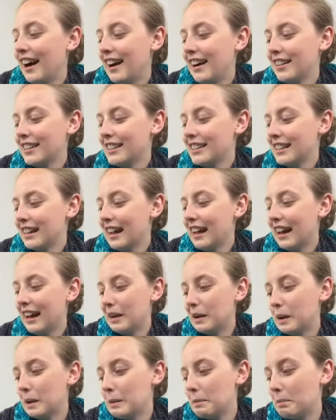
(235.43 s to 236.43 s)

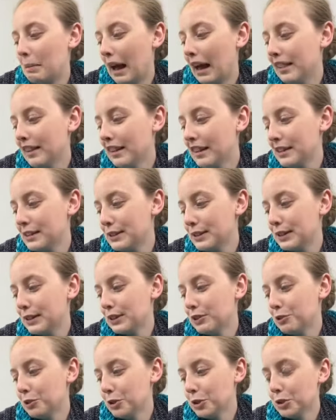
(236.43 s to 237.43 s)
said balance,
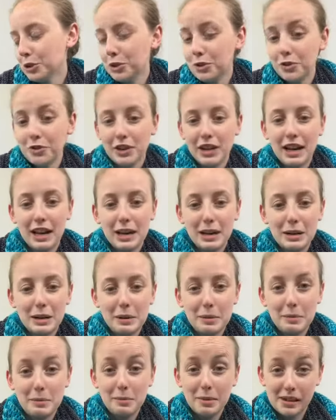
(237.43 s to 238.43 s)
groove,
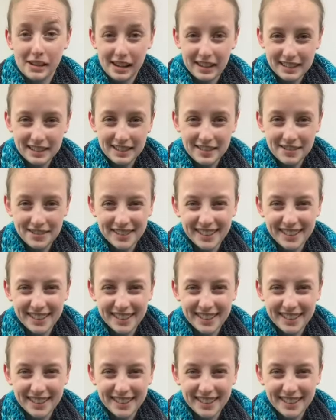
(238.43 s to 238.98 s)
and productive.